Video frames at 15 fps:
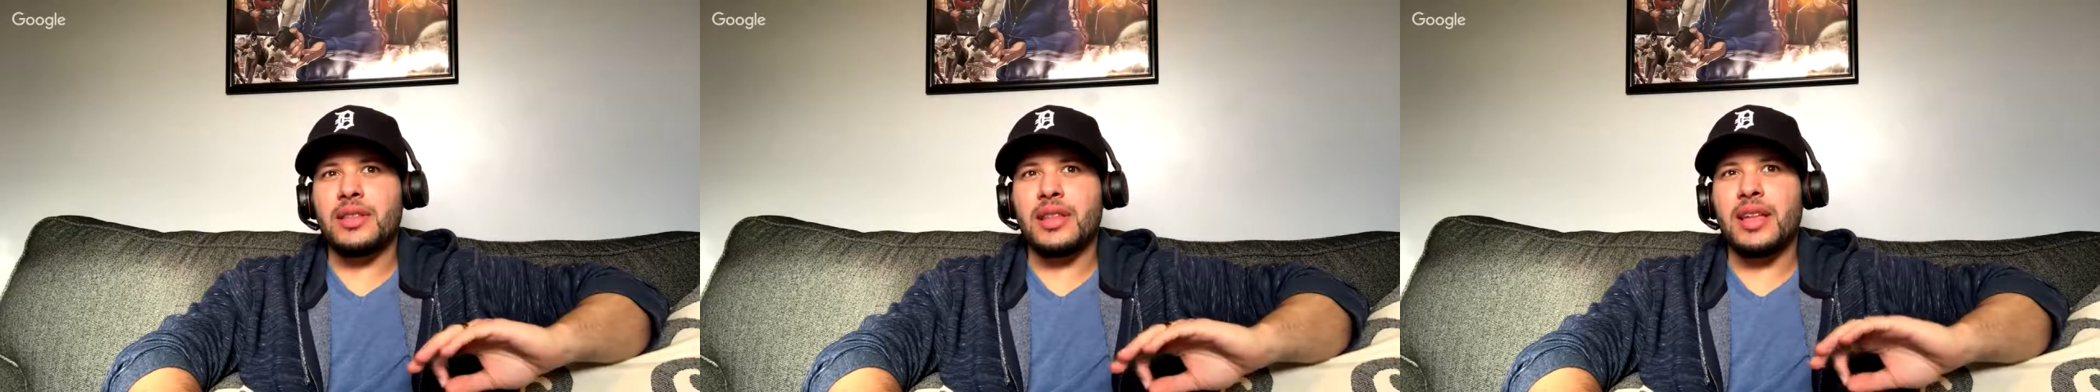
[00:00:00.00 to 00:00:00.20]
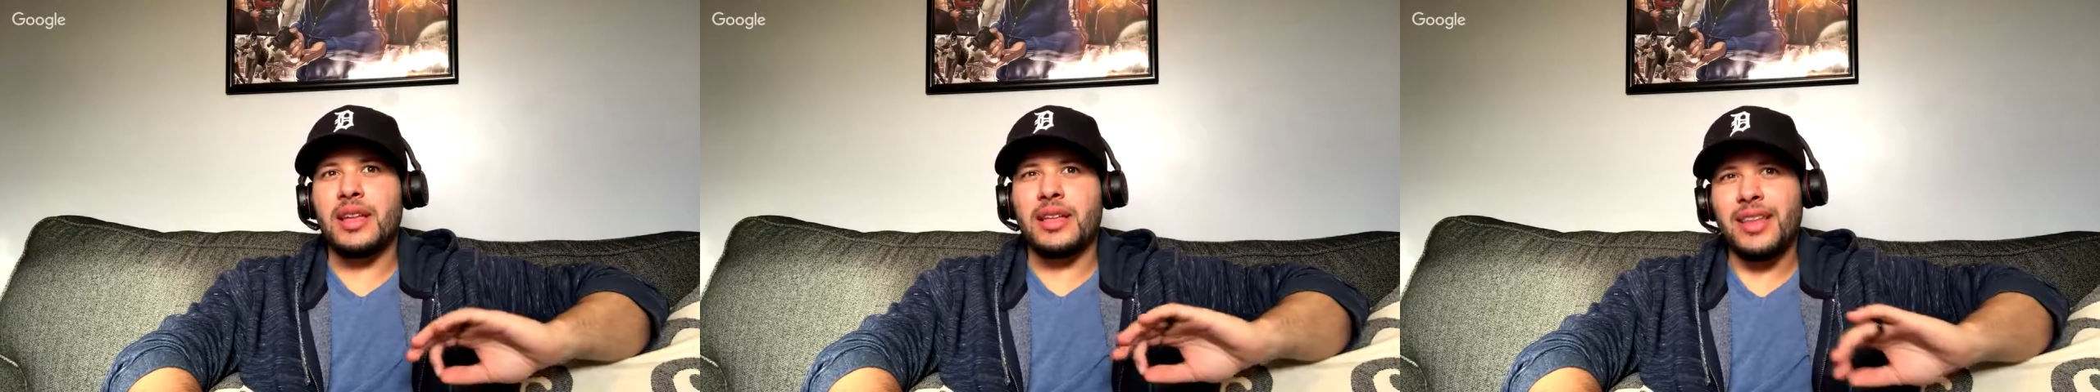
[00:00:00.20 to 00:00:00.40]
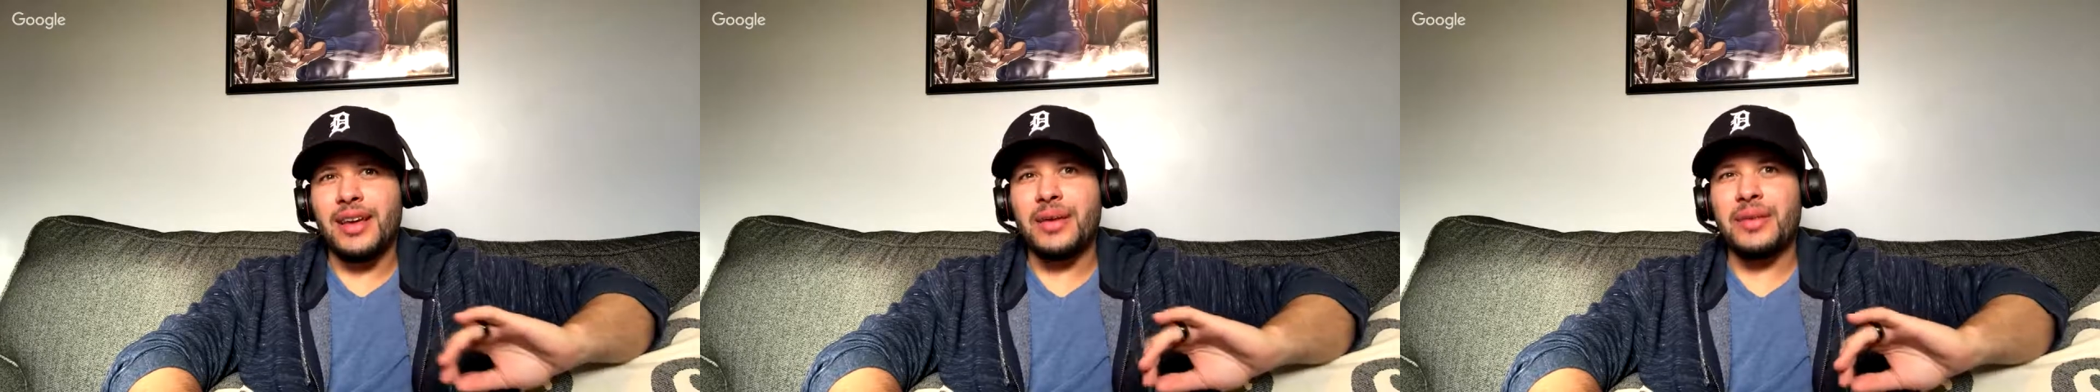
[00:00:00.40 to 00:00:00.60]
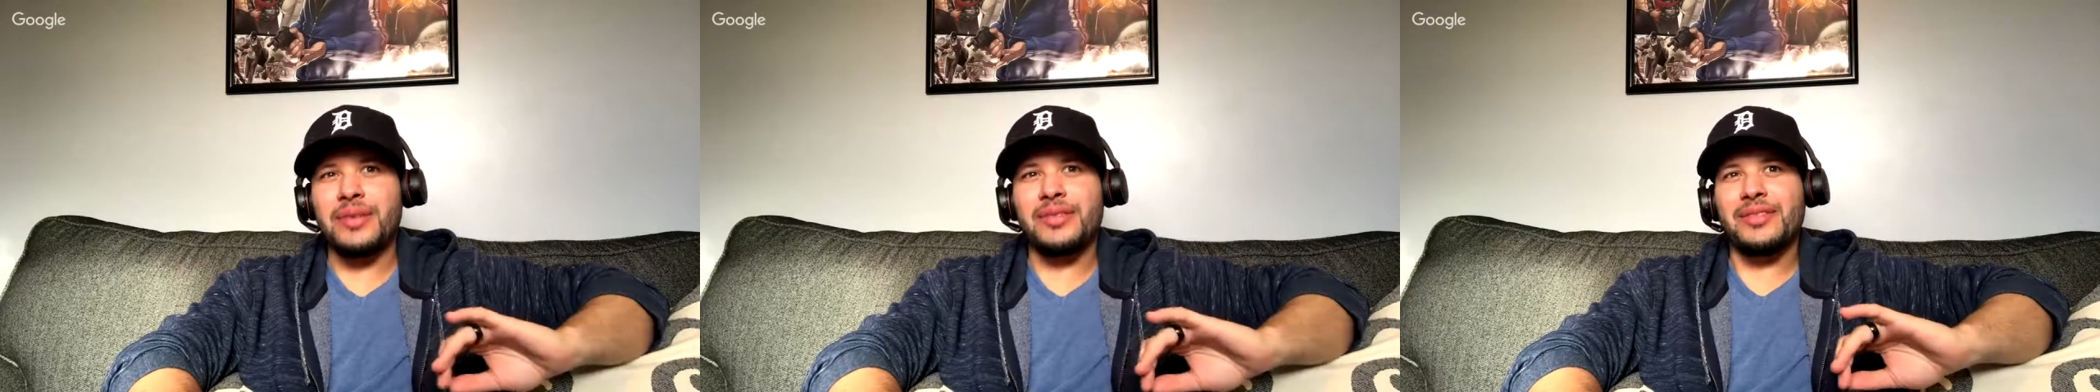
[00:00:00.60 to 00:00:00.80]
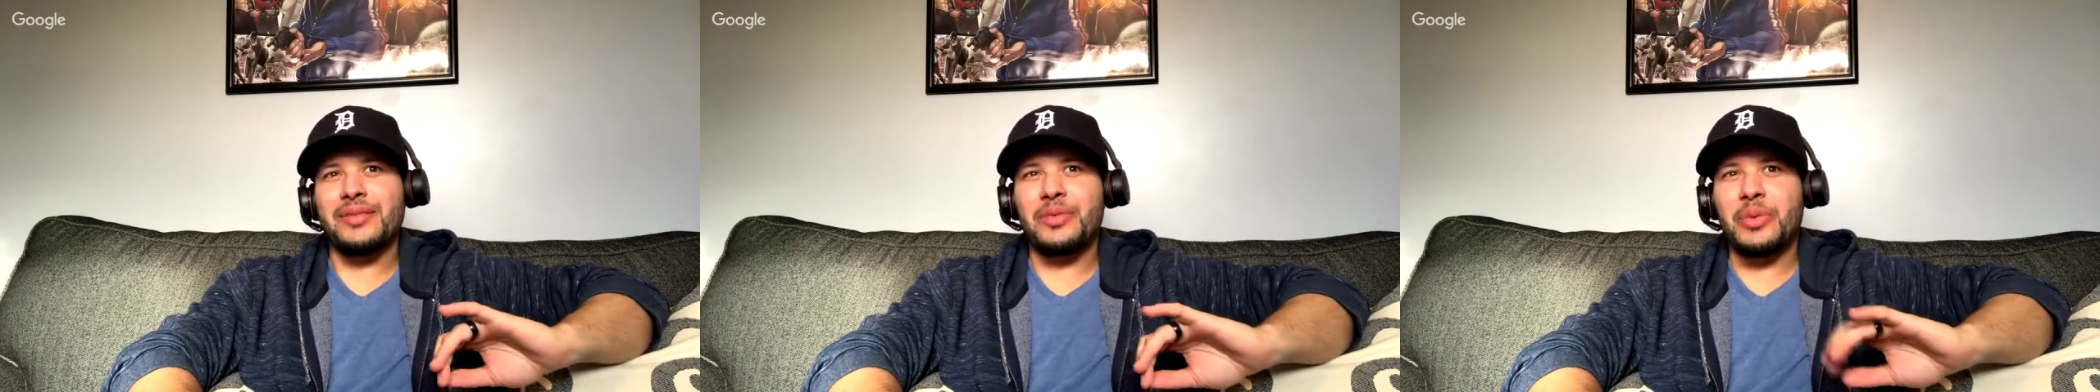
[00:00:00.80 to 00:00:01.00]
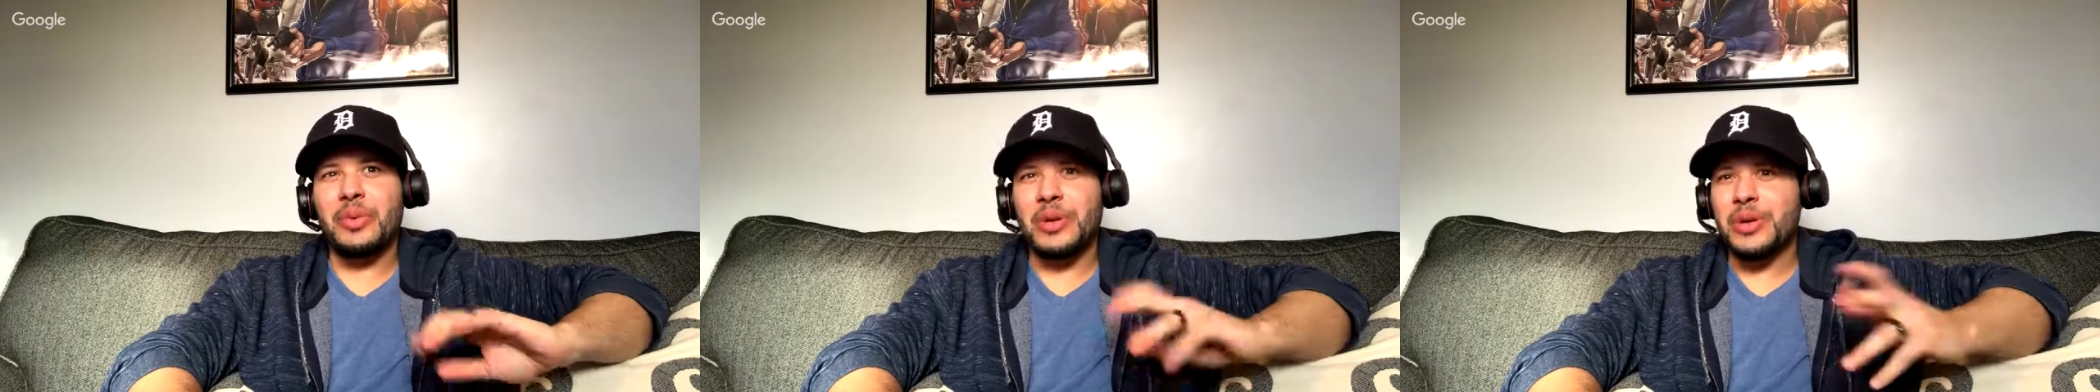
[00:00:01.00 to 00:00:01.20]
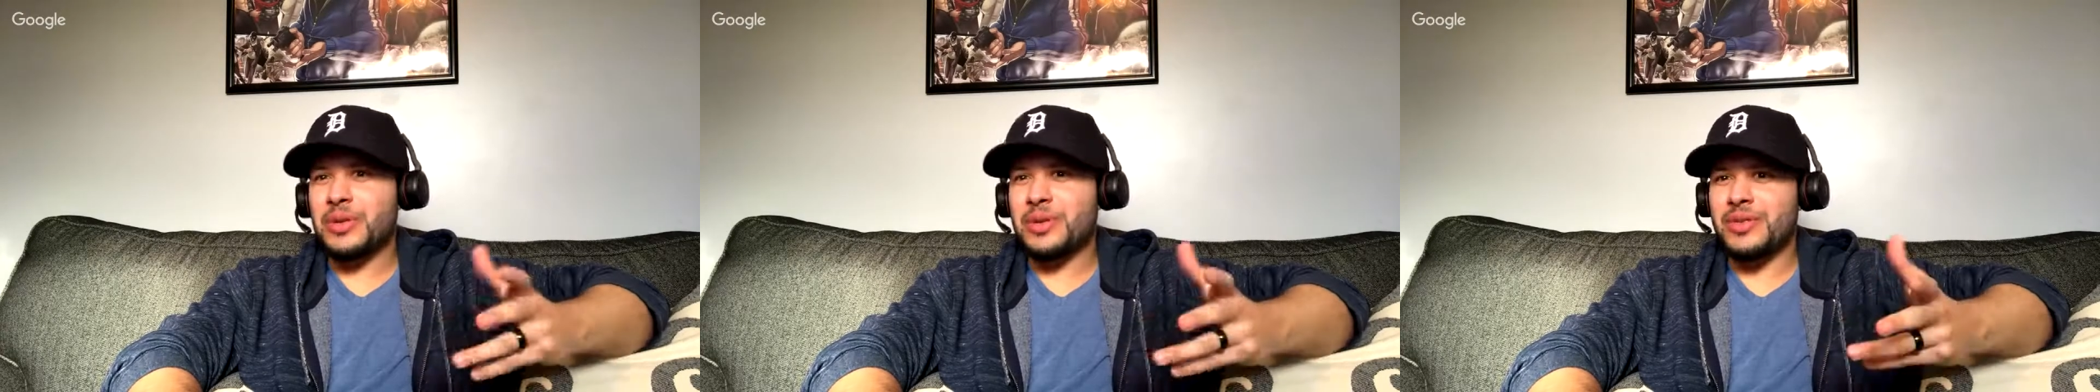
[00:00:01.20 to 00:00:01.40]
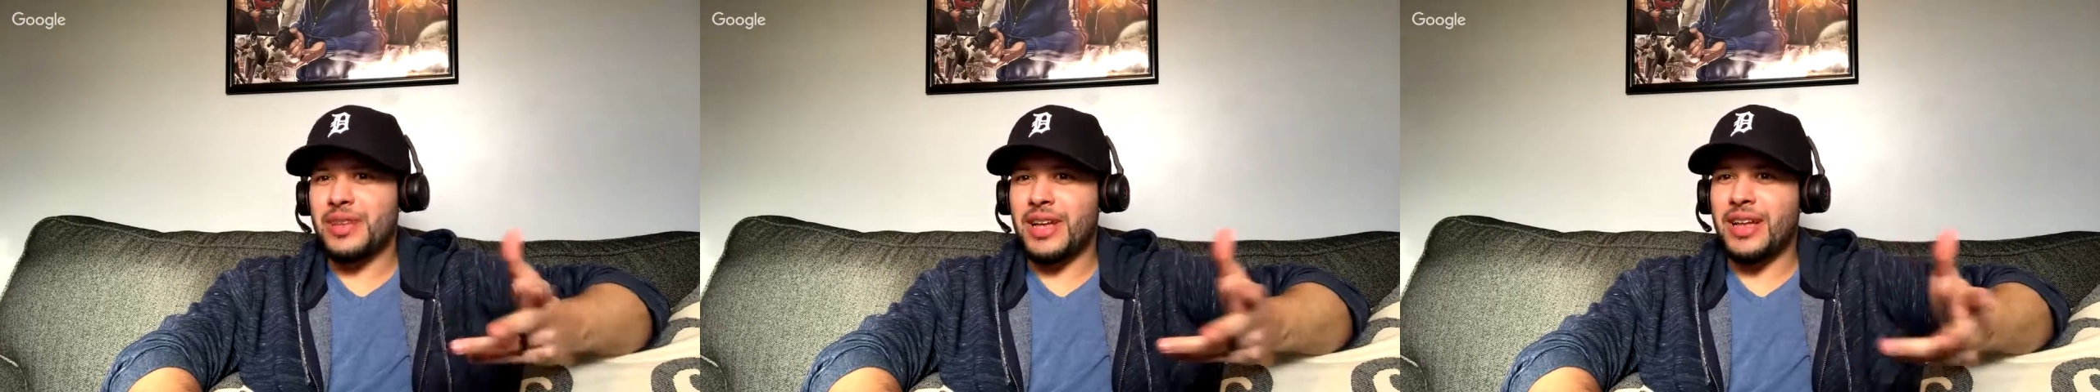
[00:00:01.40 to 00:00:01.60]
like that were doing.